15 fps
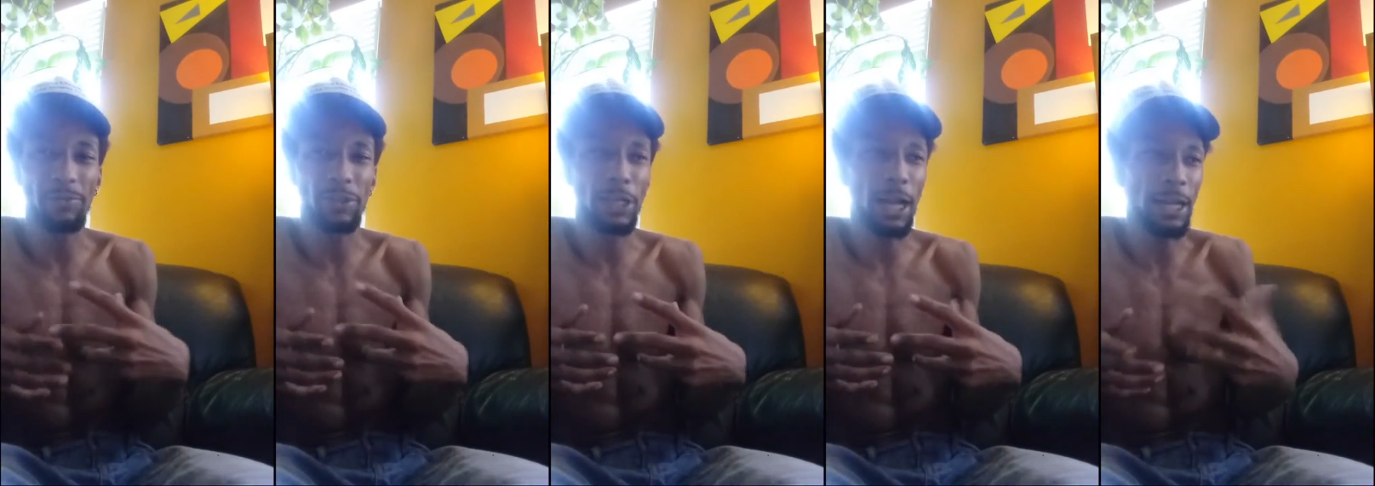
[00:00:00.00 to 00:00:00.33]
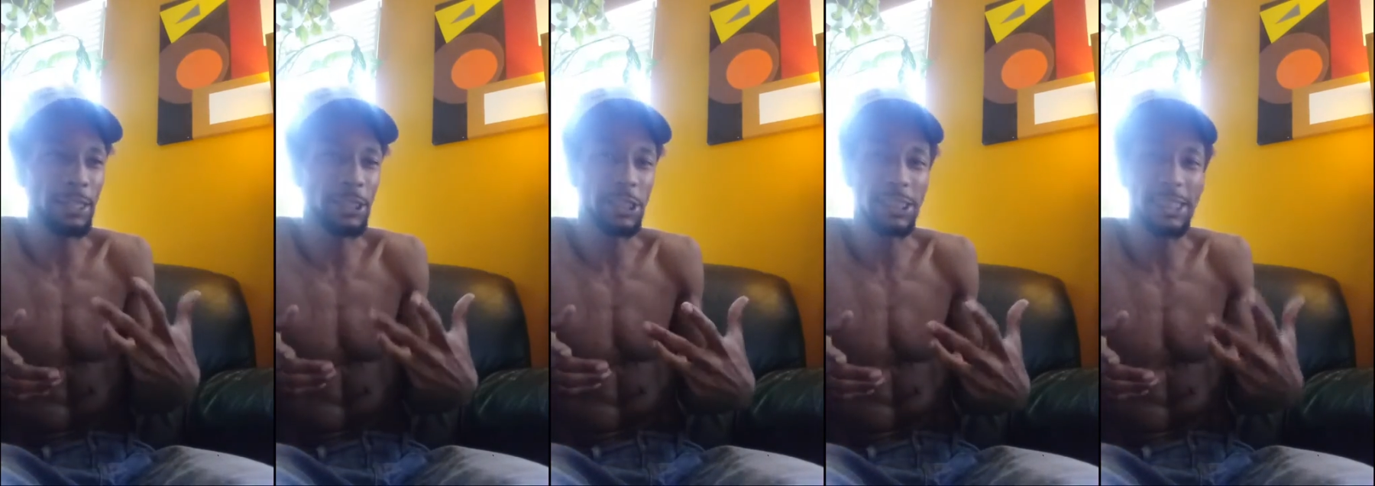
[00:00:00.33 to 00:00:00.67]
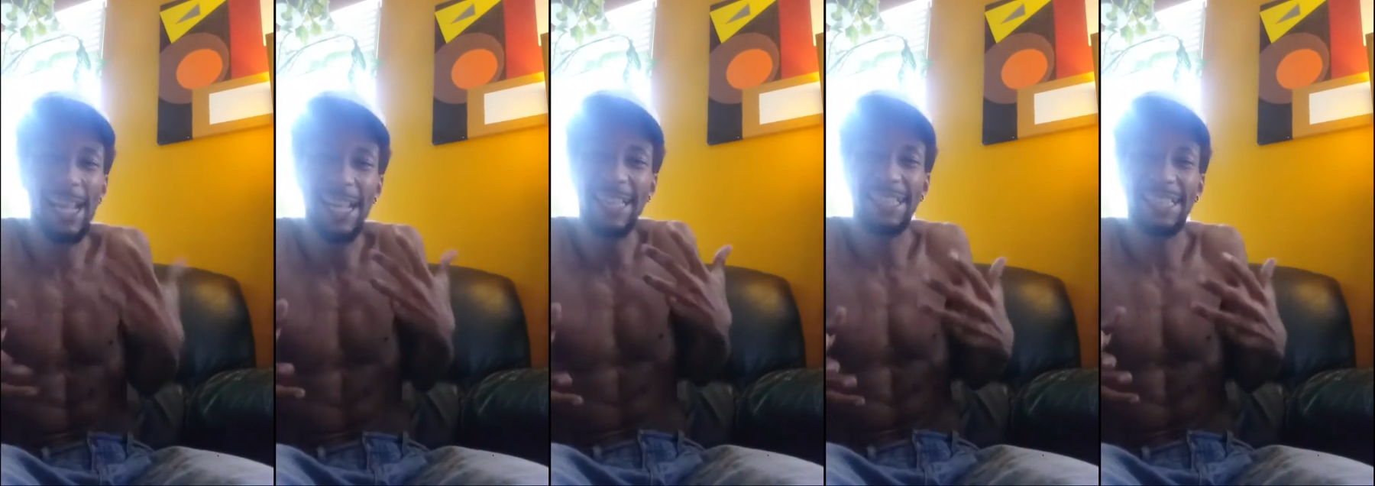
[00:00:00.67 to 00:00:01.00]
an
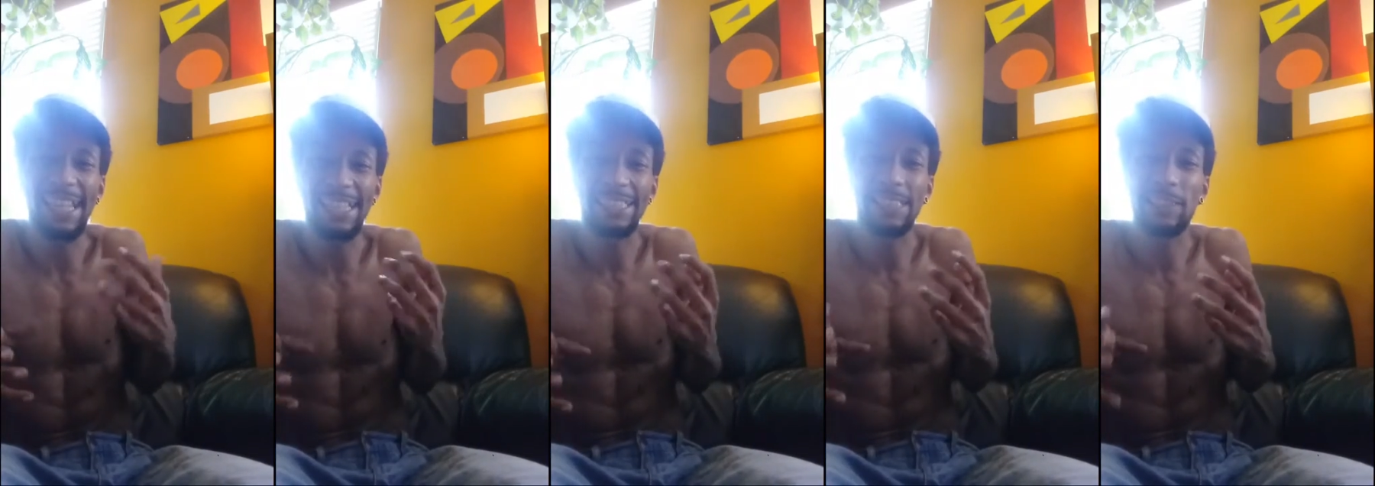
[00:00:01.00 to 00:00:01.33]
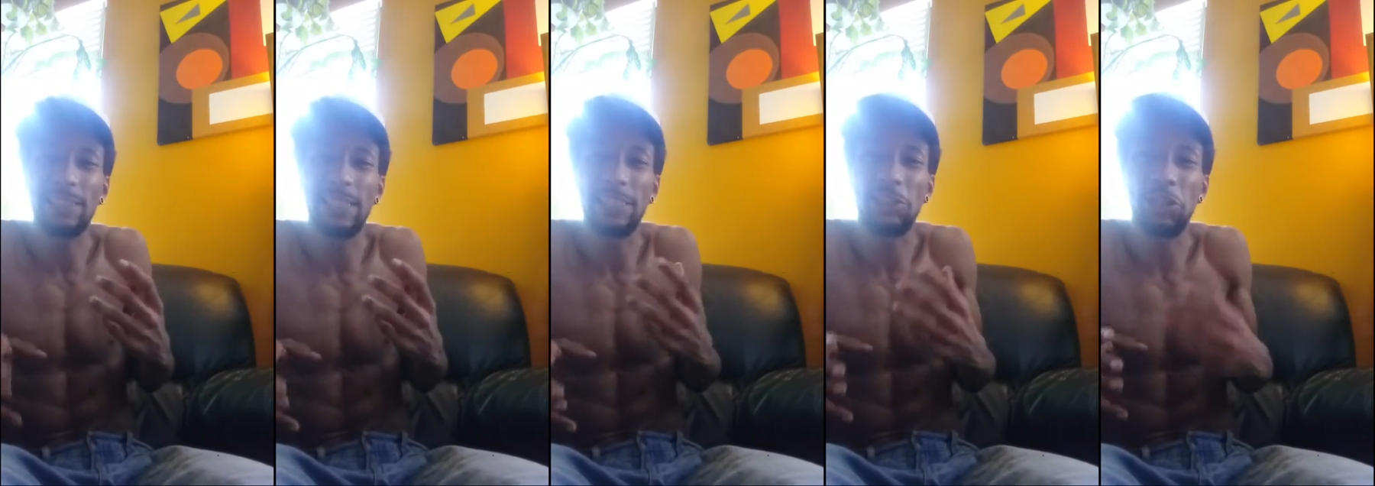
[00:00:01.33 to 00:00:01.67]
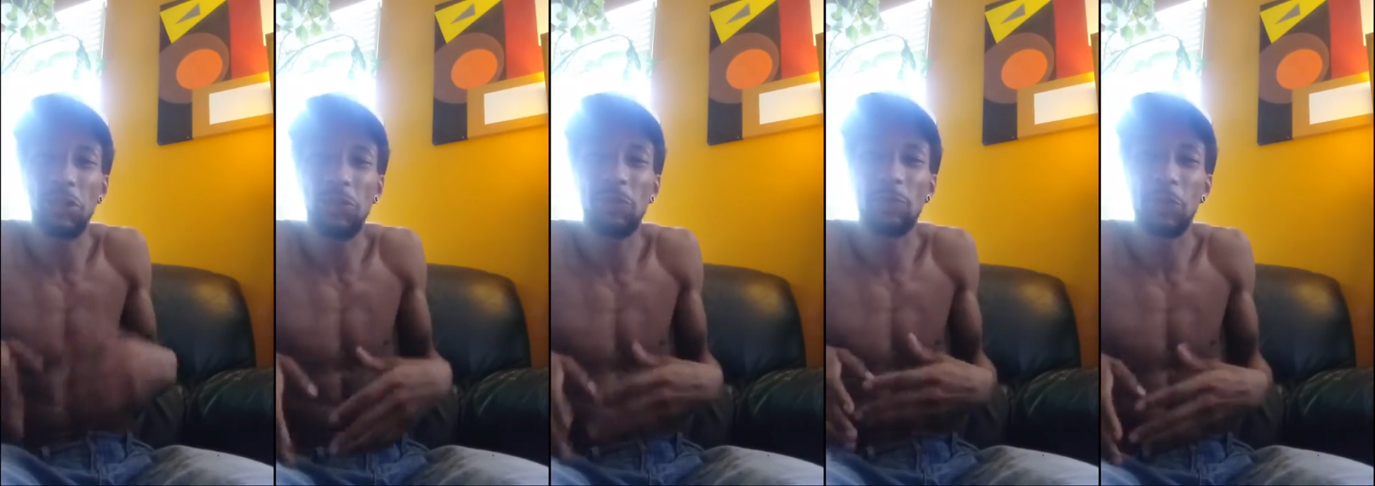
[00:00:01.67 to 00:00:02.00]
understanding that the
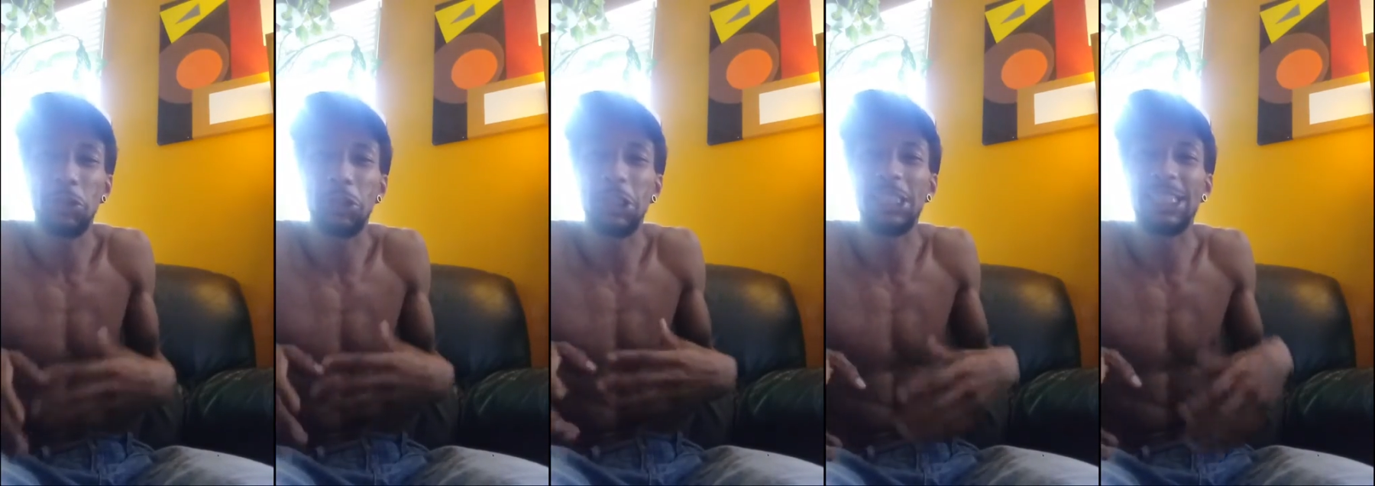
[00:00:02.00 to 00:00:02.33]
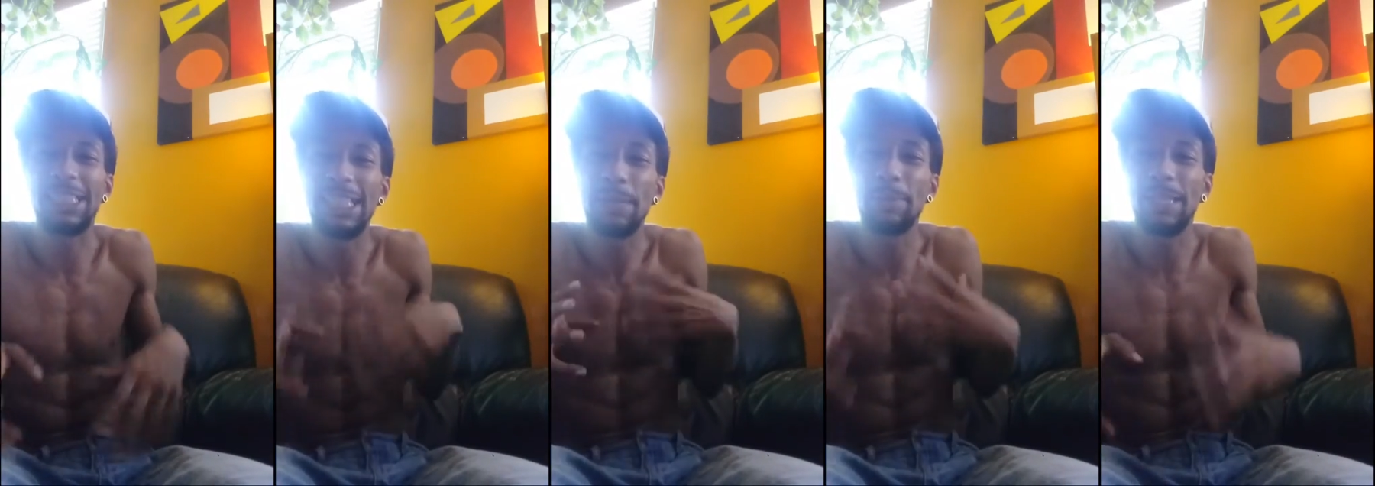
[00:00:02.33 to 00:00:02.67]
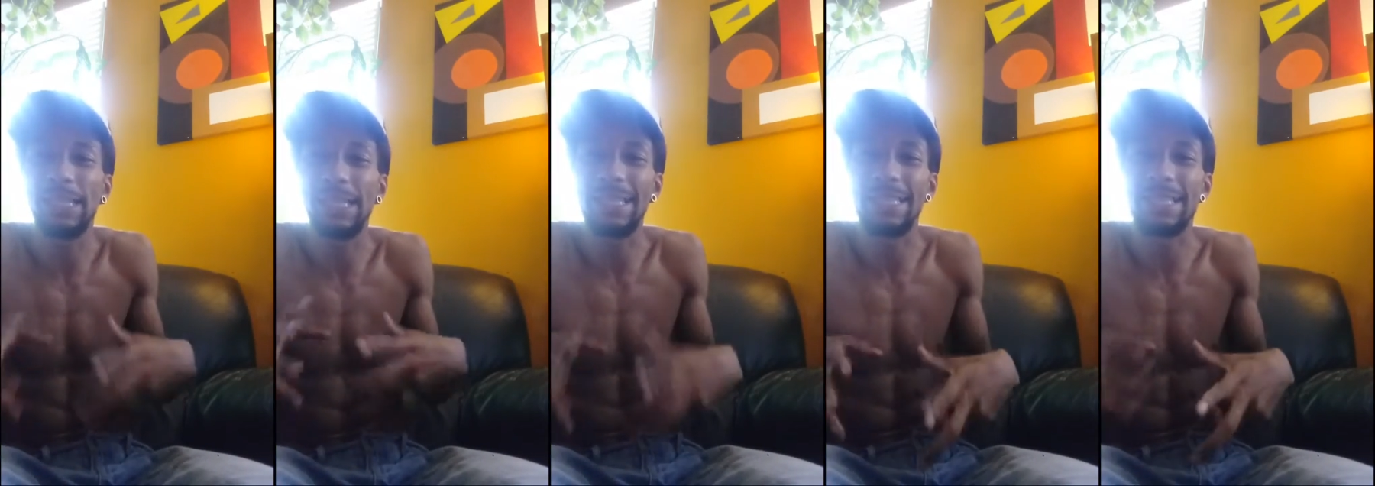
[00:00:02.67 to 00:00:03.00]
universe is
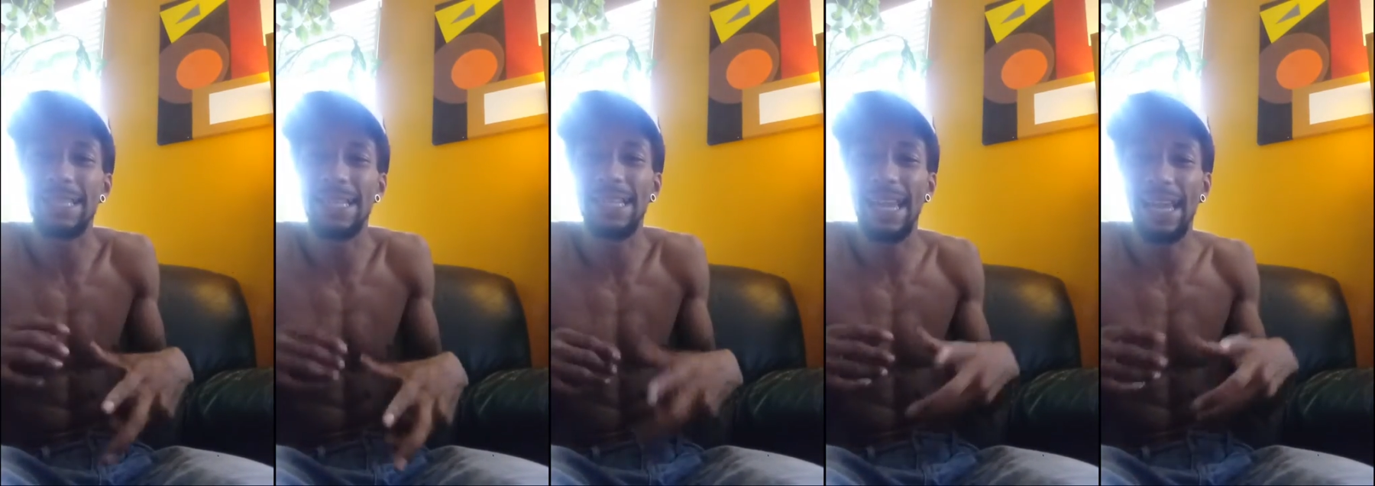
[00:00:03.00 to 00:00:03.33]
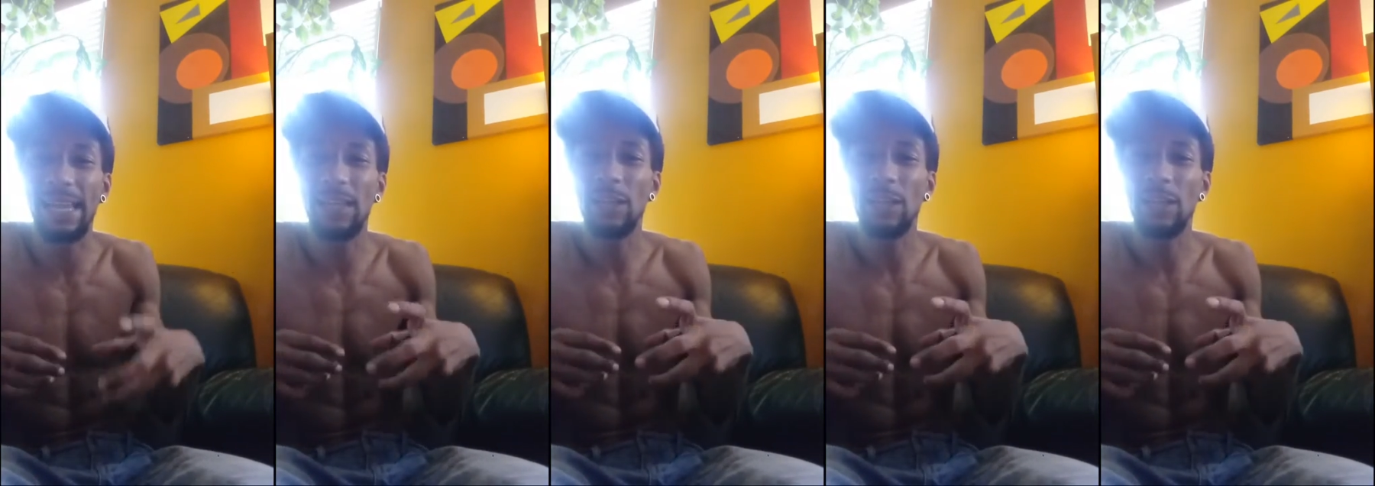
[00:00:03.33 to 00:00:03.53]
limitless and that